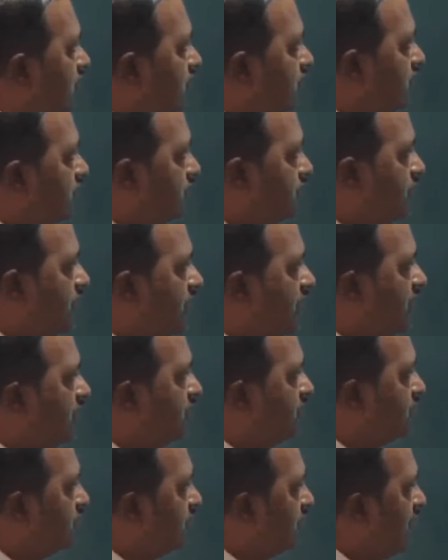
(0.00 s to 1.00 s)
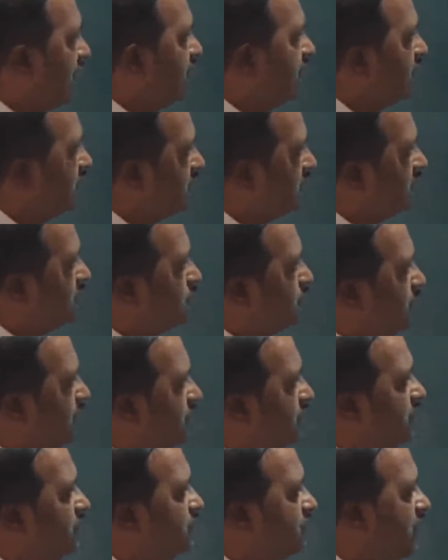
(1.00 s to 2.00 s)
defines, and it is
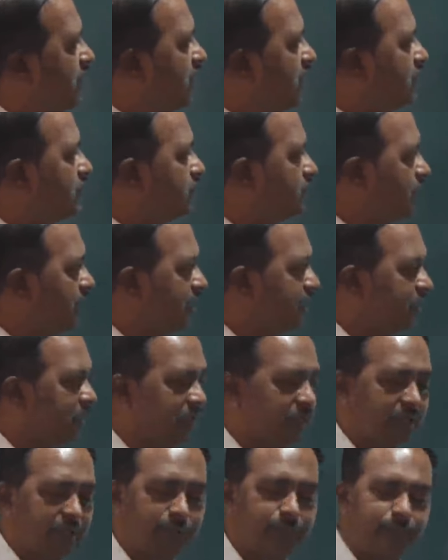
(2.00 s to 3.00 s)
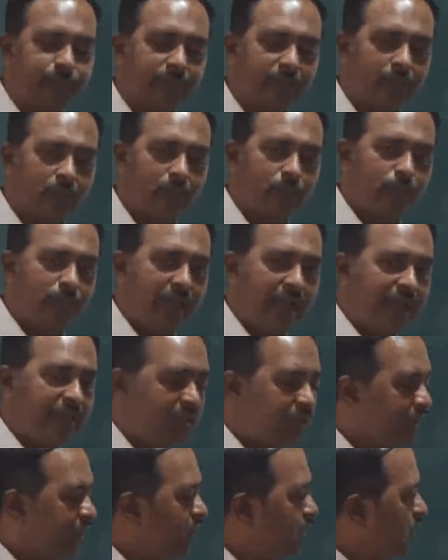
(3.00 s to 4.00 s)
being defined by the
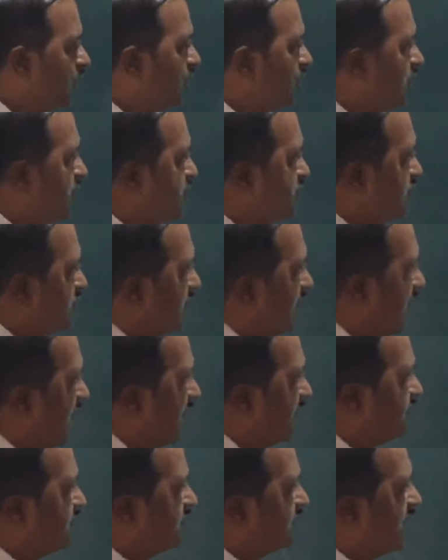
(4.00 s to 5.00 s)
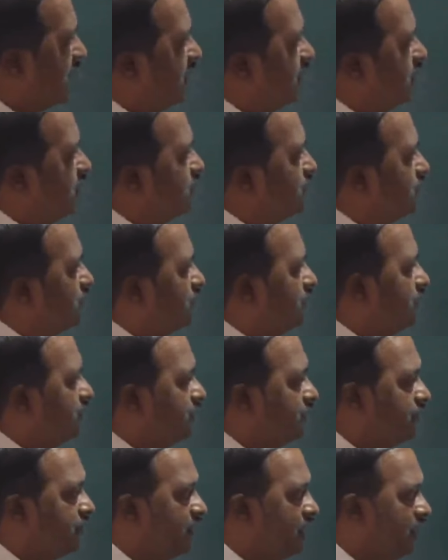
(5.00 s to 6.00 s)
Banking Regulation Act
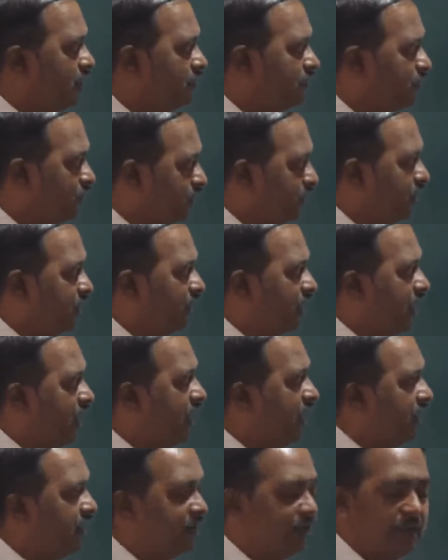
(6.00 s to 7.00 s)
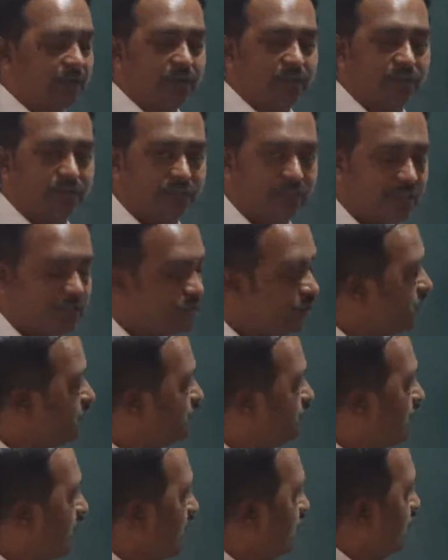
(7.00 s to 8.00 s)
1949
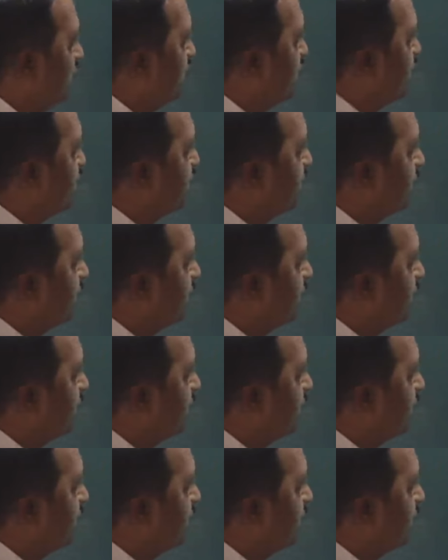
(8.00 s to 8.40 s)
section 5.